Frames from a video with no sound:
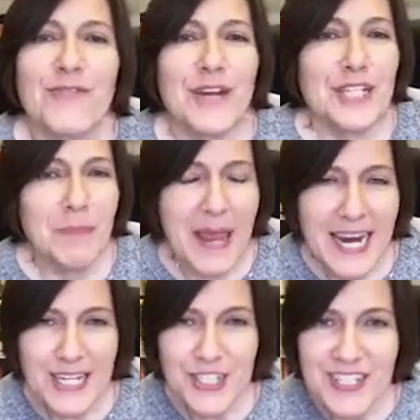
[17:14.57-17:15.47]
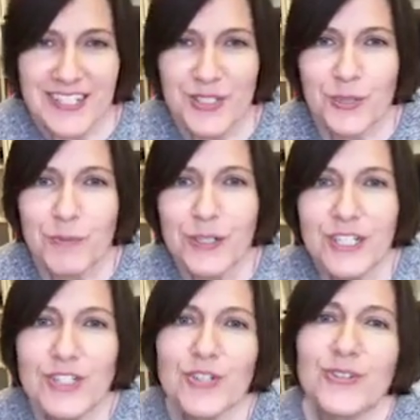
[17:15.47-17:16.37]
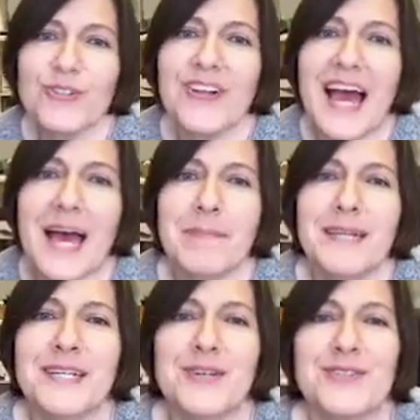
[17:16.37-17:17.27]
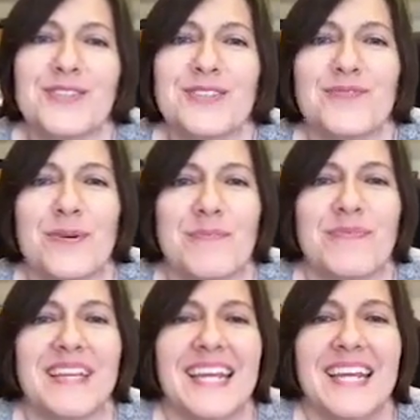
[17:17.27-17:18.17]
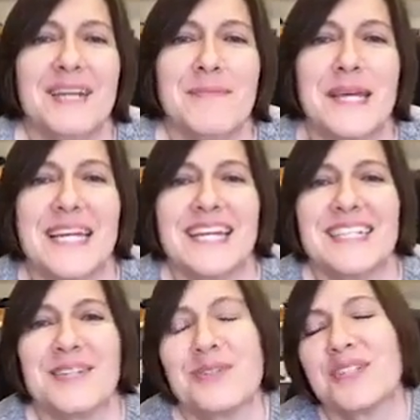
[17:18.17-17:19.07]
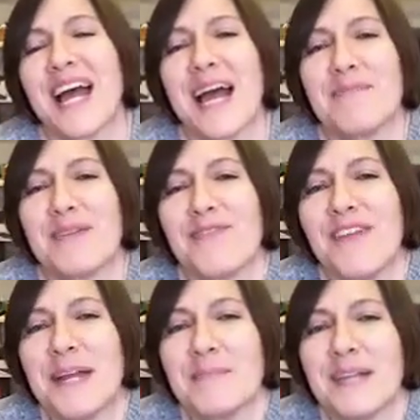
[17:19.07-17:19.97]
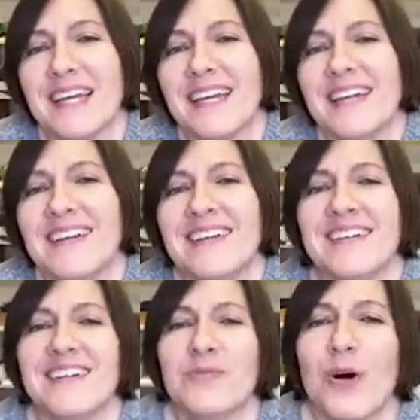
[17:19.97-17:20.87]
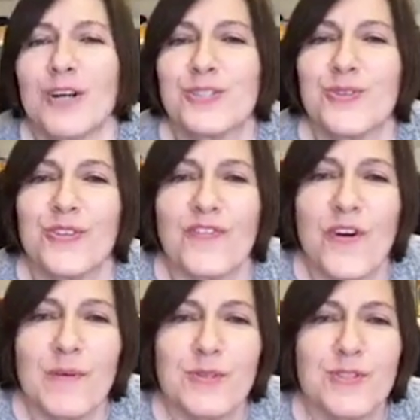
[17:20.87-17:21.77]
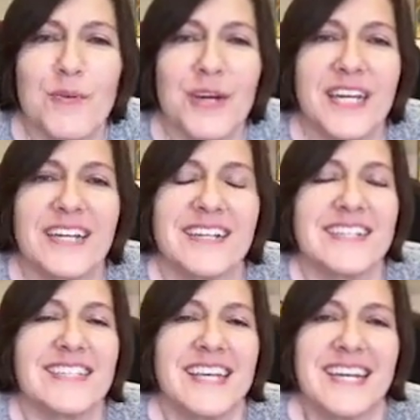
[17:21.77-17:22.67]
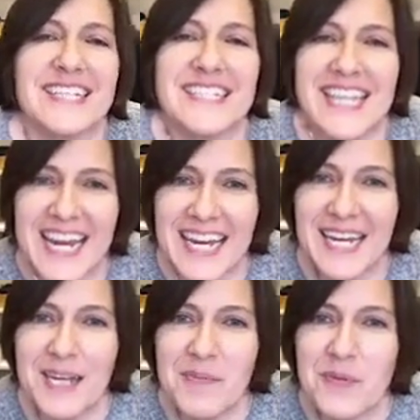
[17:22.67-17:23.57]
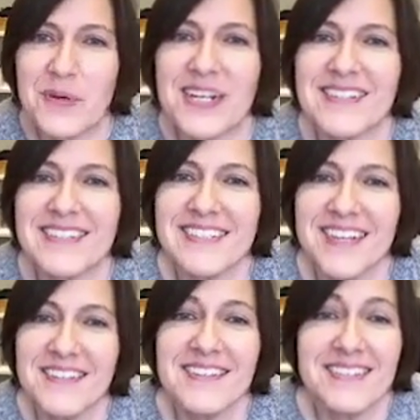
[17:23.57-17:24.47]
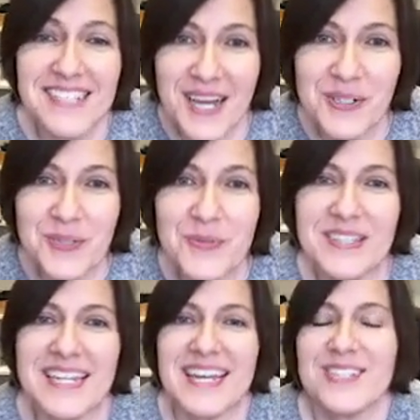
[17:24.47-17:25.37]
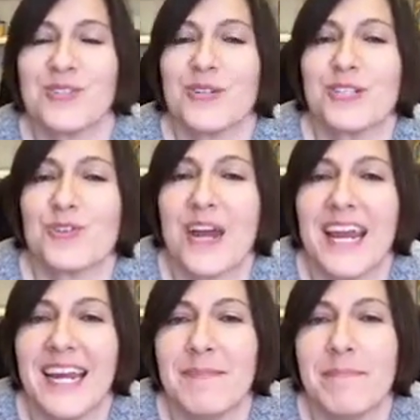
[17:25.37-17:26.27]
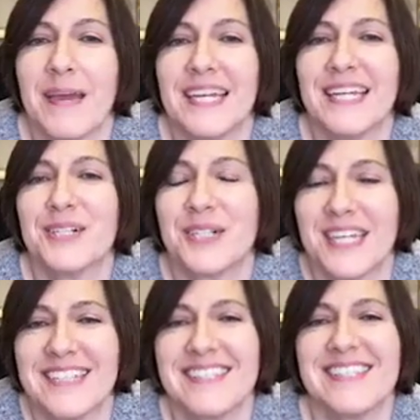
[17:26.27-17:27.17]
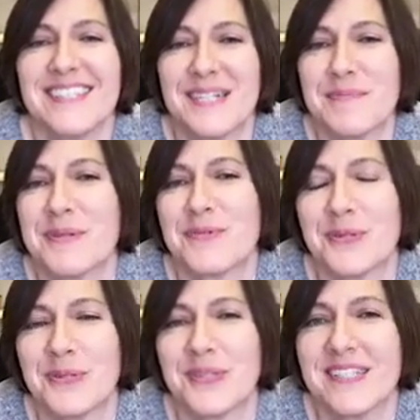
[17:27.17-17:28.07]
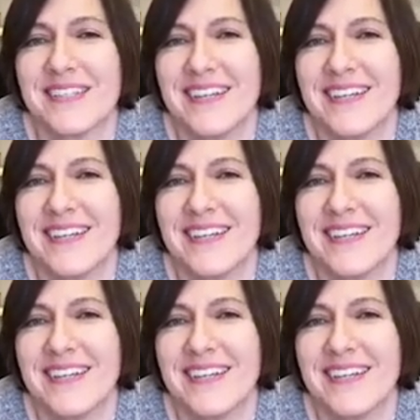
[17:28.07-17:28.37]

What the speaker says: Fresh pages in your bullet journal, happy notes from the guinea pig dinner time with family, walks through the farmer's market on a sunny day, morning snuggles with Dexter and Dre, baking cookies and cinnamon rolls.